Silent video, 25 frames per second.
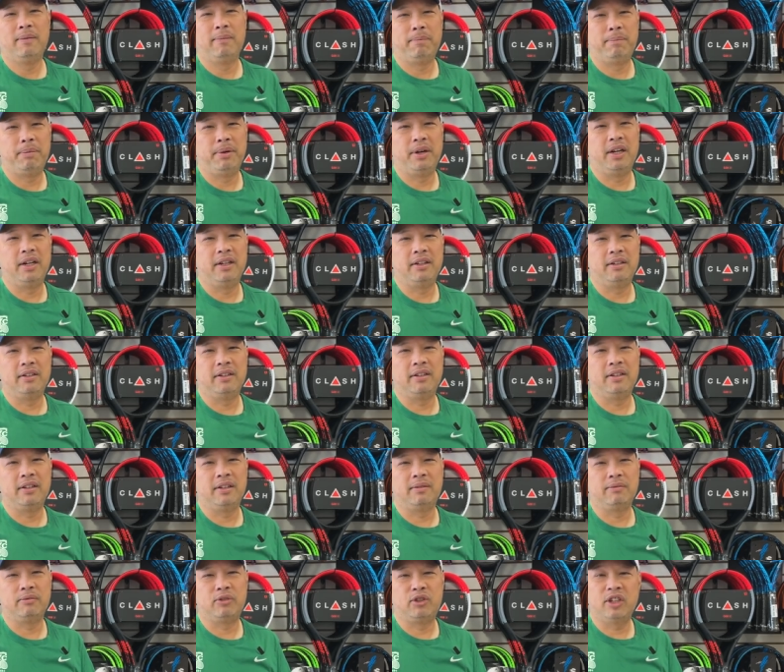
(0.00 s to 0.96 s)
But
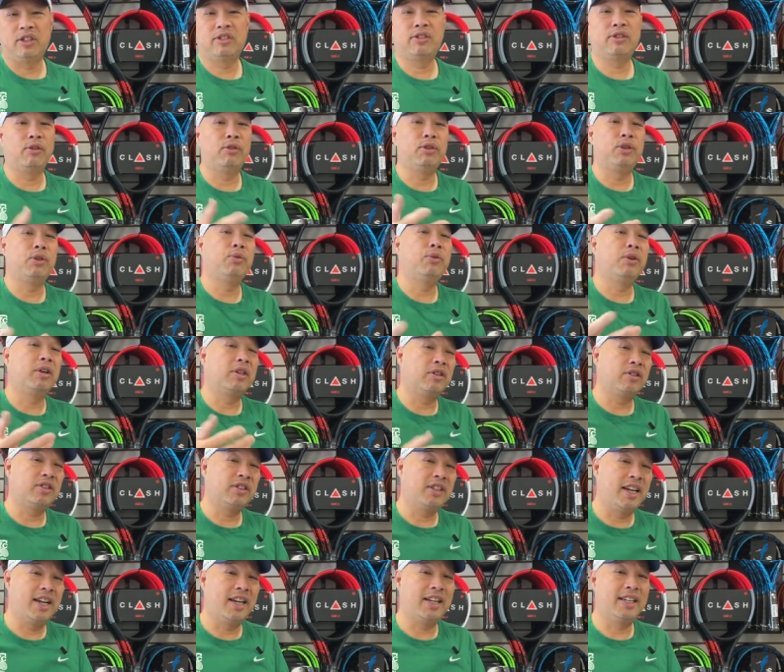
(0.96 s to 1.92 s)
um, just so you
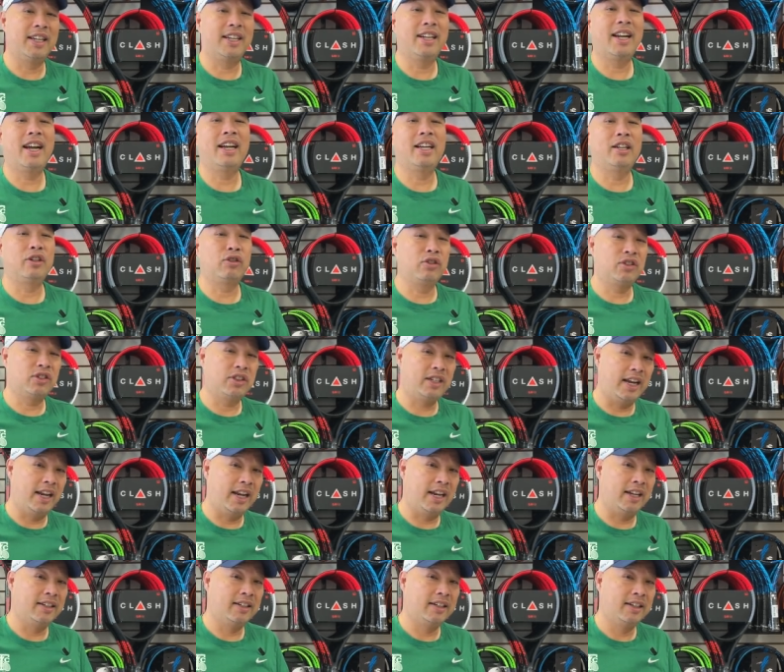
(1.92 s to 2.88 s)
understand that I
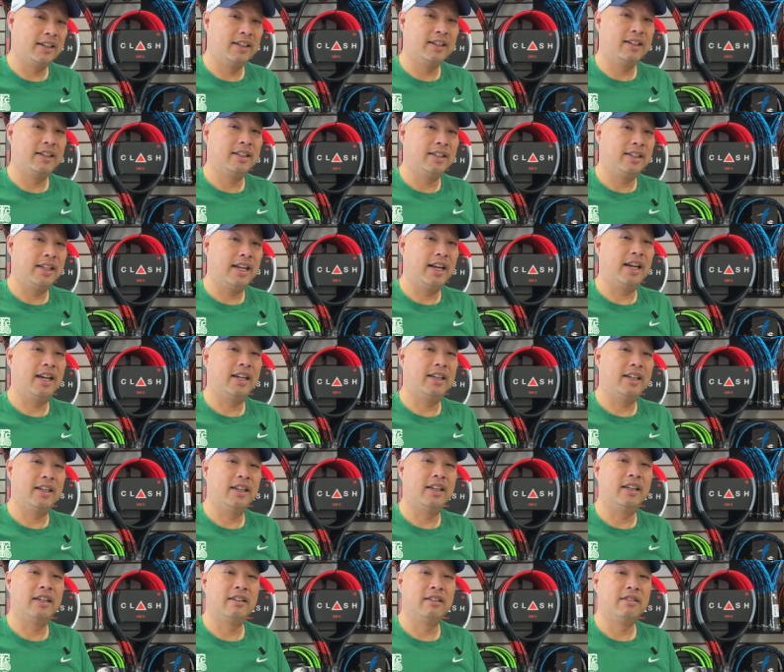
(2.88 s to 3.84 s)
understand that
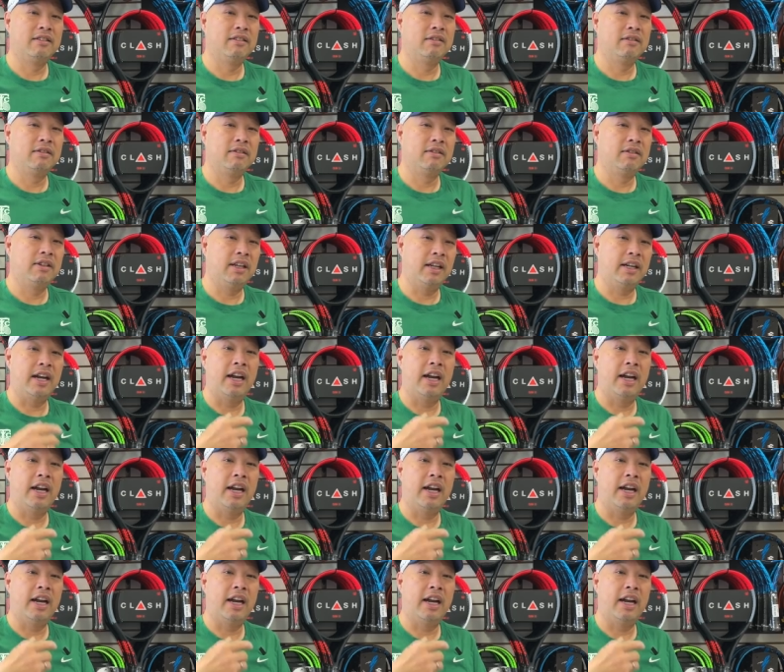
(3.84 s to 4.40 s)
uh, that